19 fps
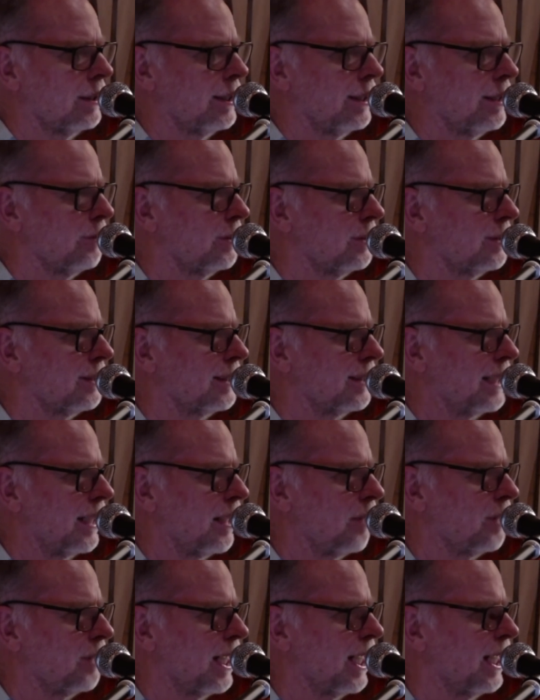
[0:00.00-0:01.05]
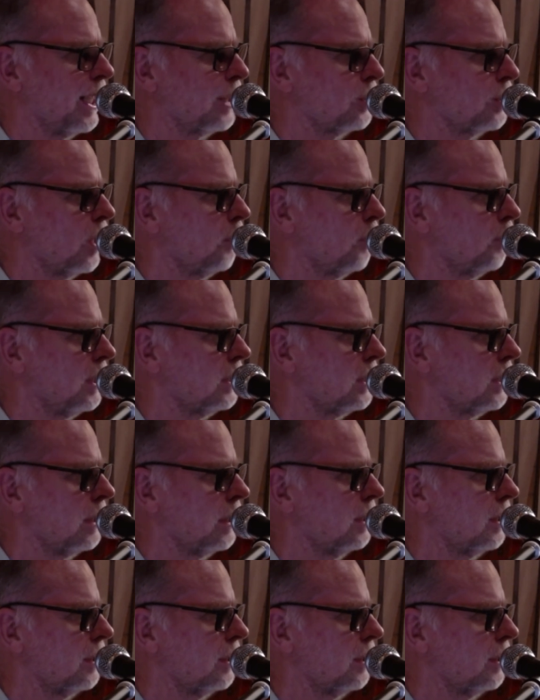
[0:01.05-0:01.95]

He was having a hard time, and he said